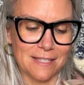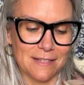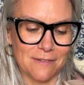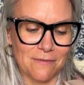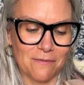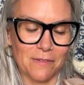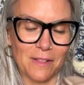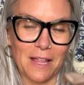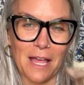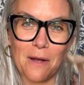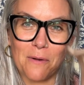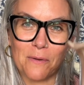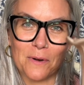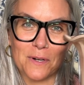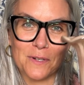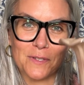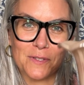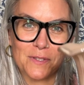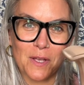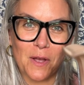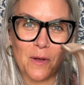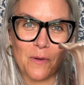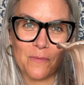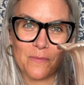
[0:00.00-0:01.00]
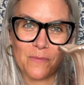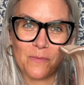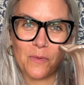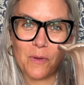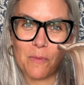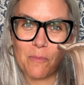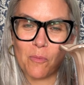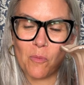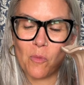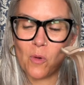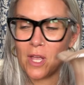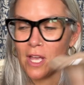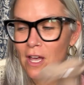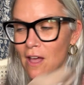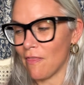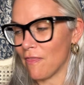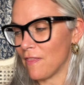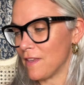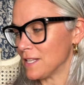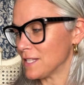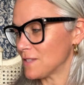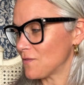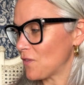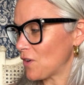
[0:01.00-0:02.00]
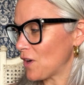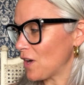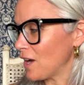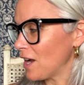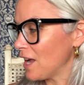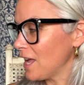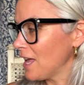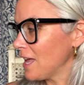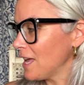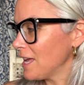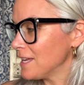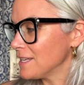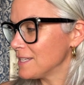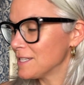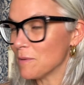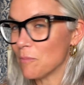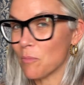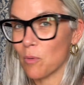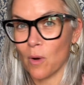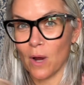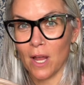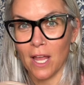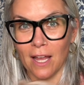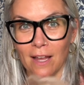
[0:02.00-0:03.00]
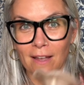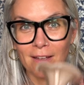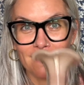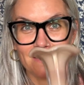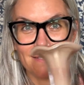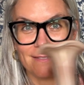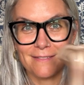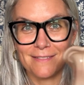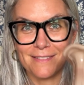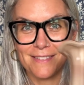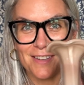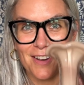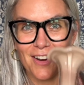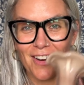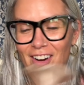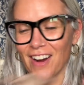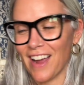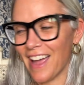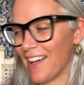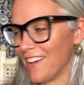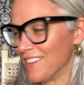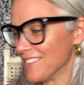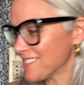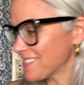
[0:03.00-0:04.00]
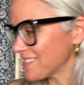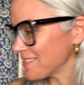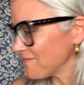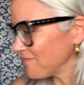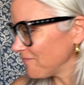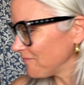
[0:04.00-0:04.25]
flowers. So we got this to bring to our house.